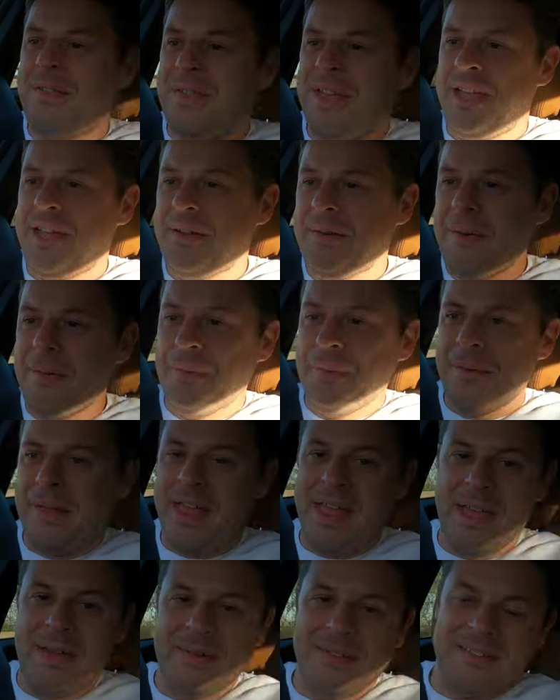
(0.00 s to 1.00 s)
think, oh,
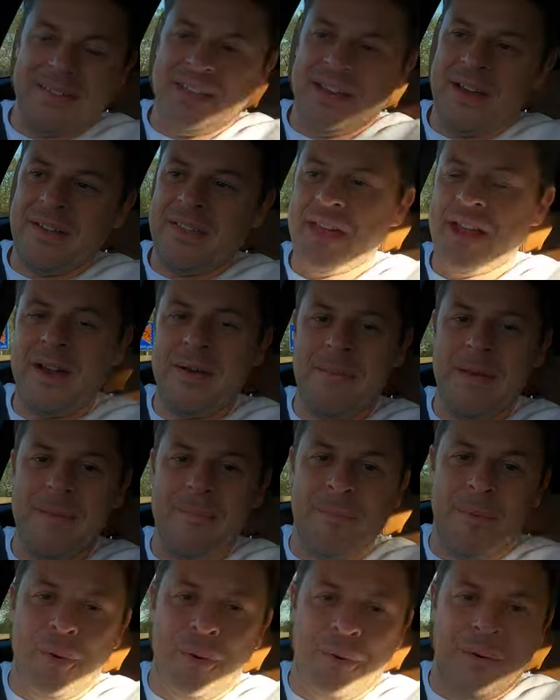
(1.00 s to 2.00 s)
uh, you know, they're a
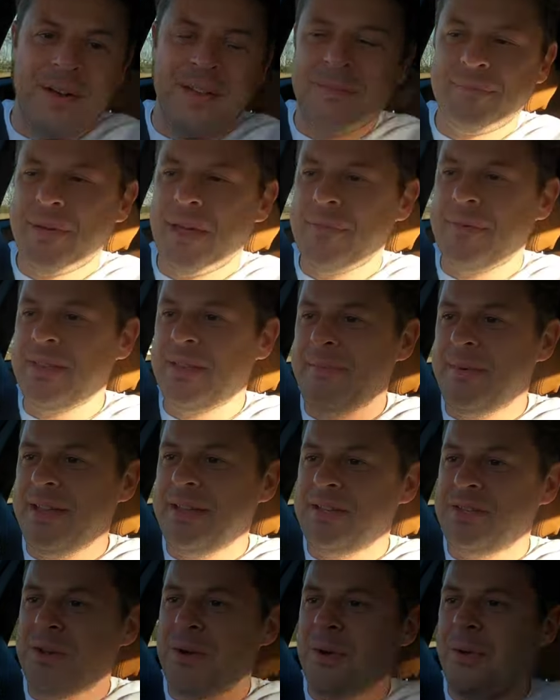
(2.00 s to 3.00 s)
bit boring, maybe they're a
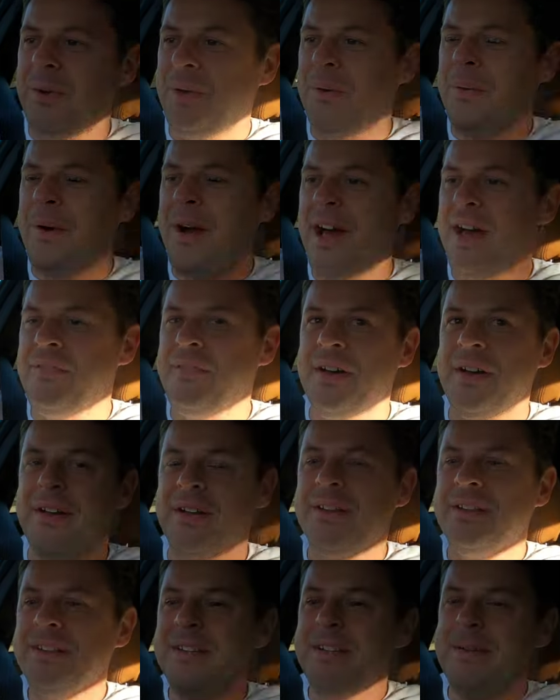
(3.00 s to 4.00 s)
bit dull or whatever.
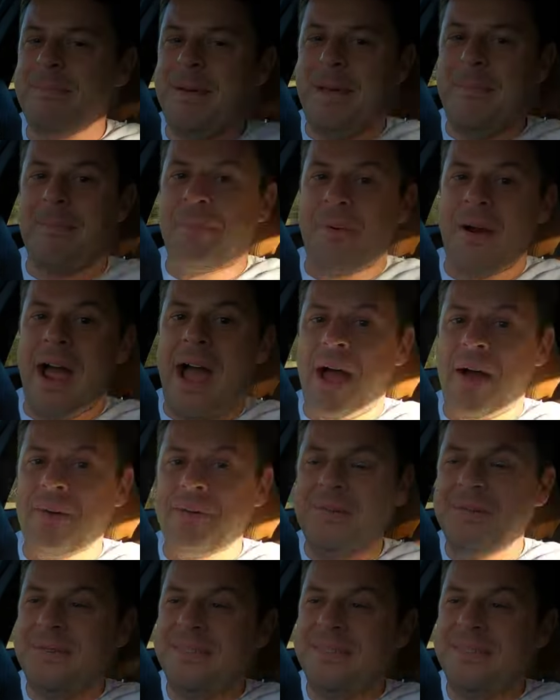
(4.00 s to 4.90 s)
A bit brown.